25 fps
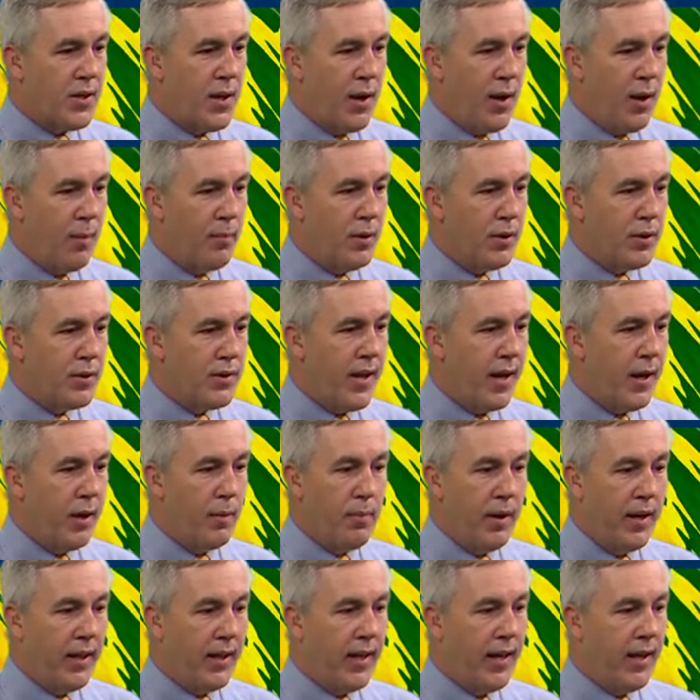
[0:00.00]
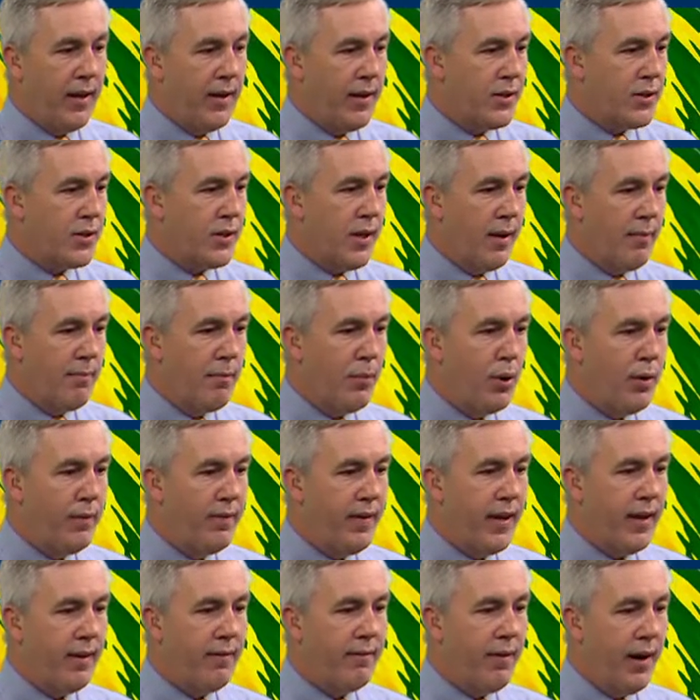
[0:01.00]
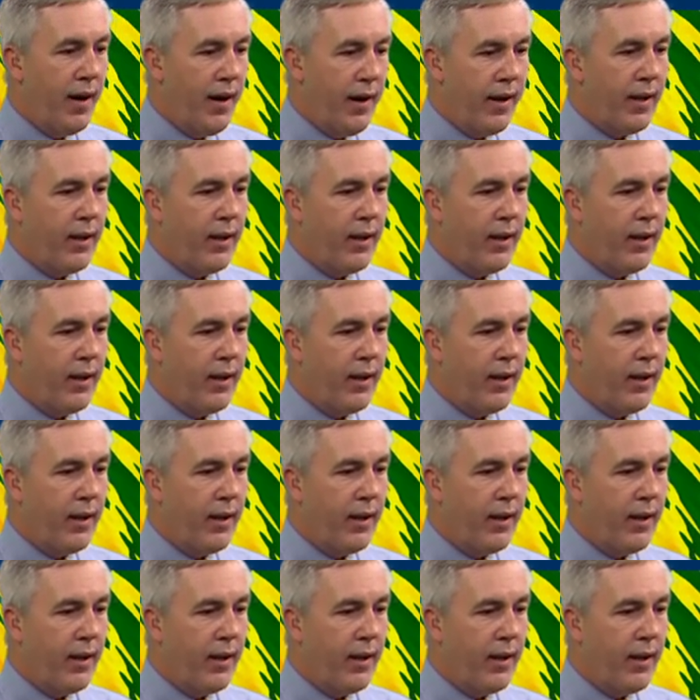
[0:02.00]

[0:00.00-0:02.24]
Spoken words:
numbers there. But again, it's moving very